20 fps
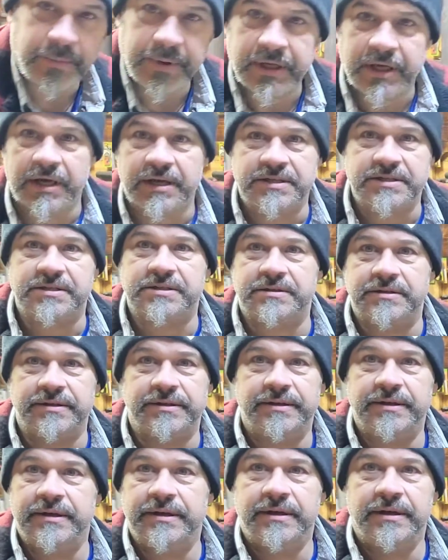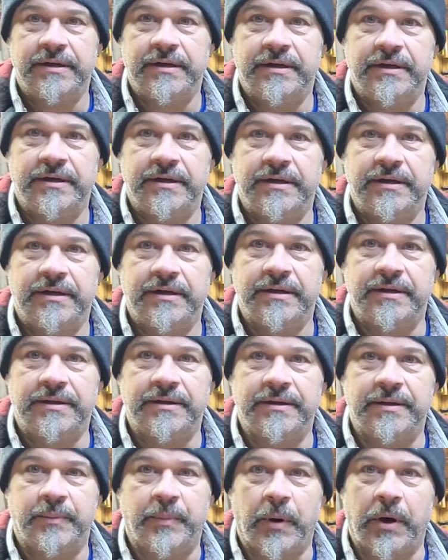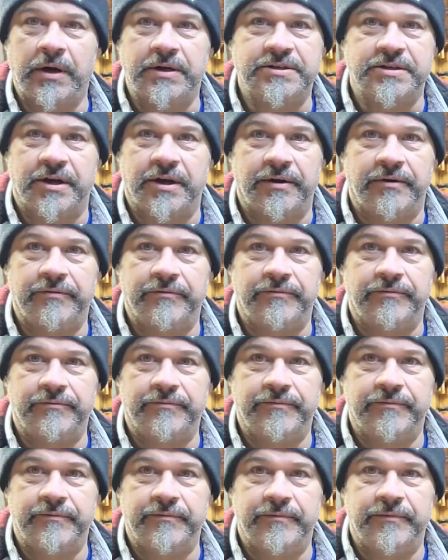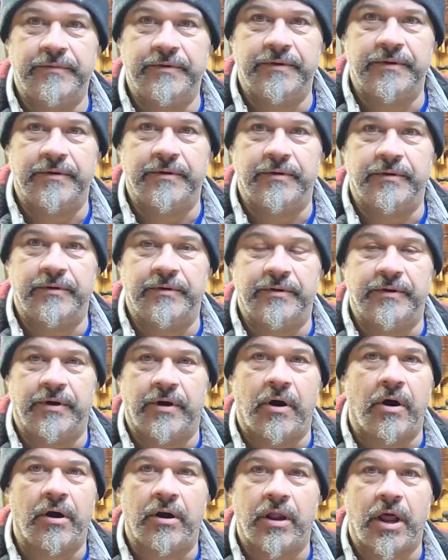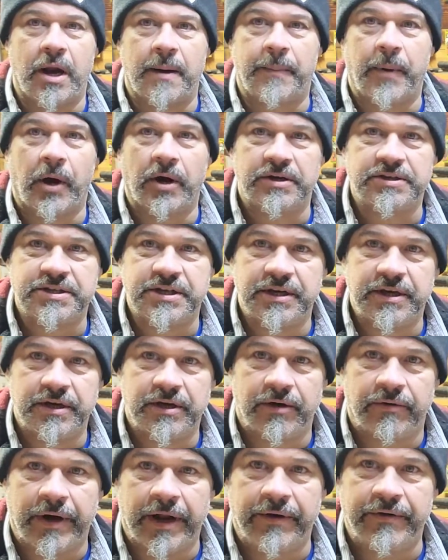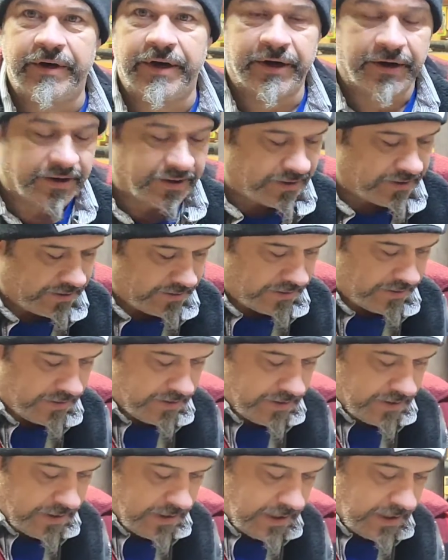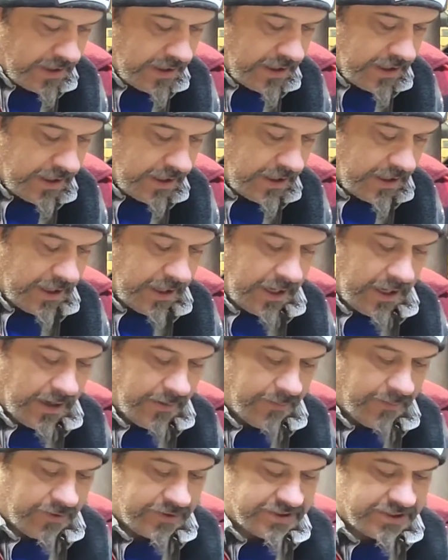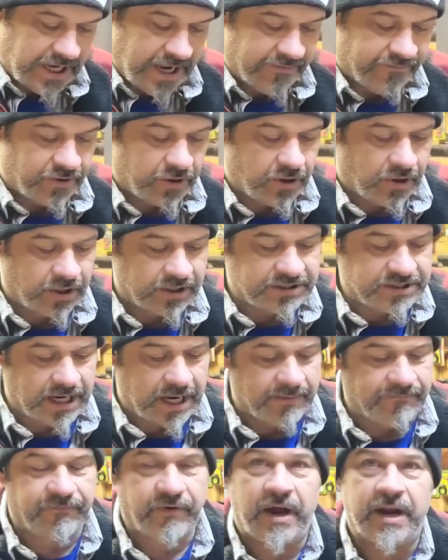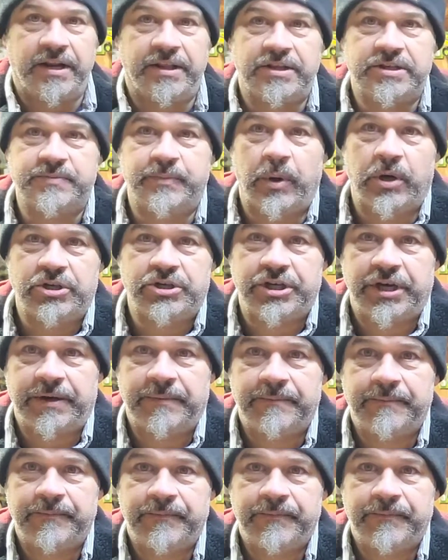because the parts there aren't a lot of parts around here. And I was having a hard time finding this bushing.